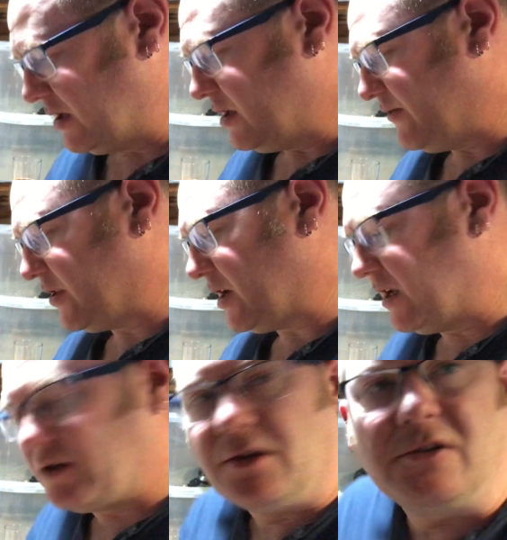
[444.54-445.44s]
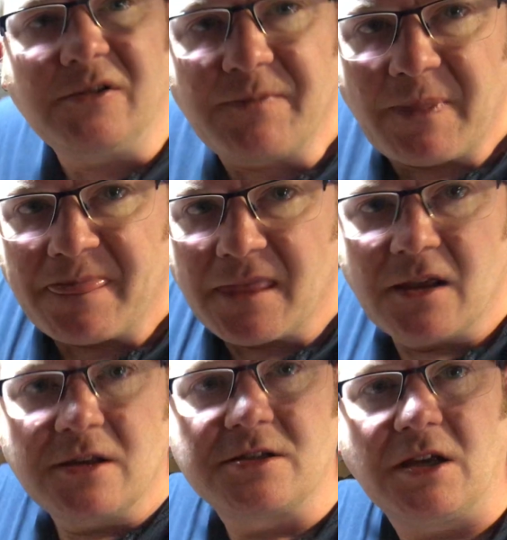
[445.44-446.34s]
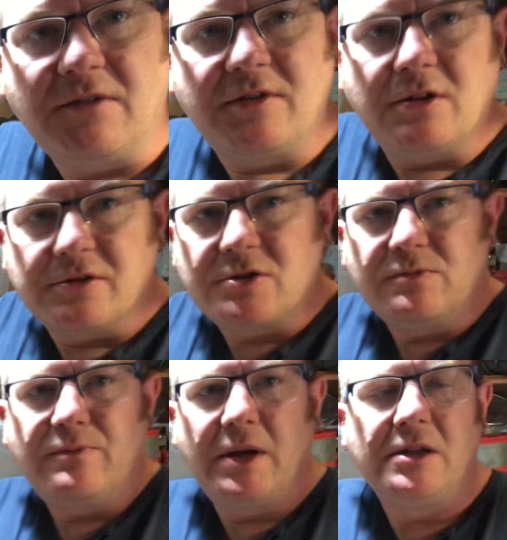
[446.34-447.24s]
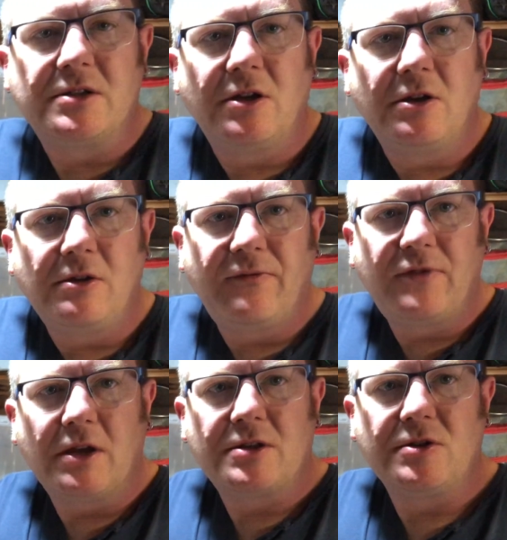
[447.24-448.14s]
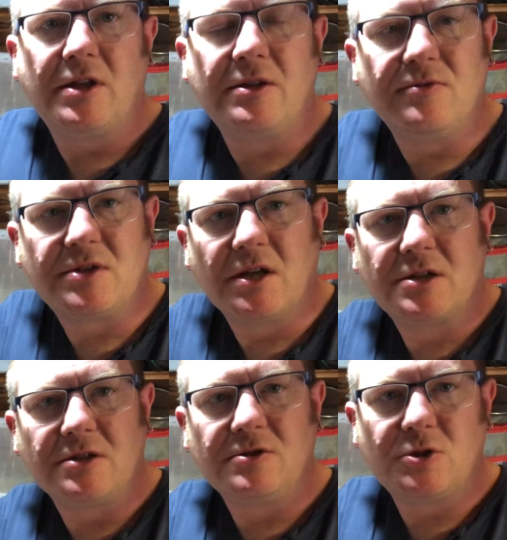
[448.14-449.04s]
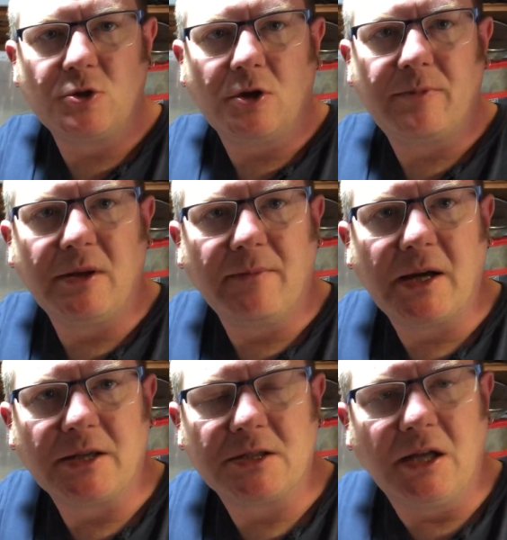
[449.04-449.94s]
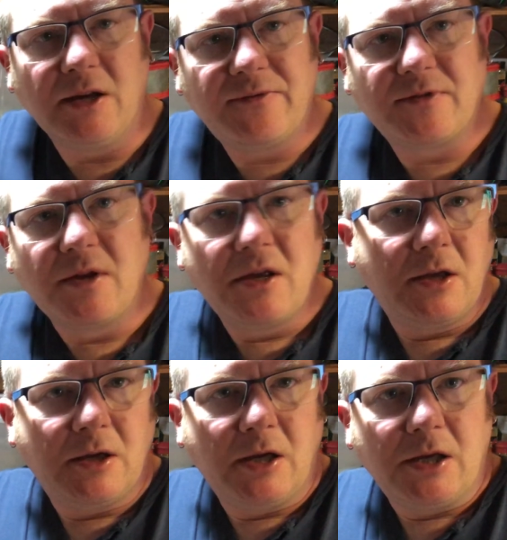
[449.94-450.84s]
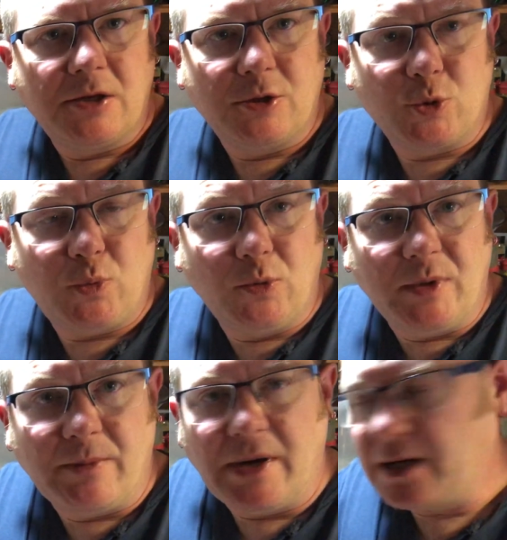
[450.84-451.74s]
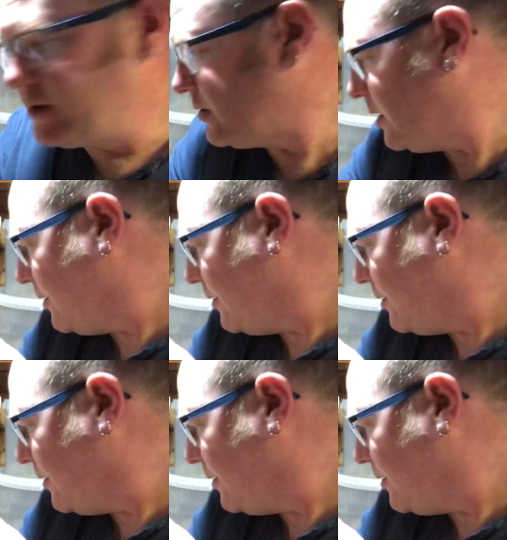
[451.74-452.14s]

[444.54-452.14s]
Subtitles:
if you can do, saving on some bait. So if you get to an end of the session, you've still got a bit of maggots left, just put them in a bag like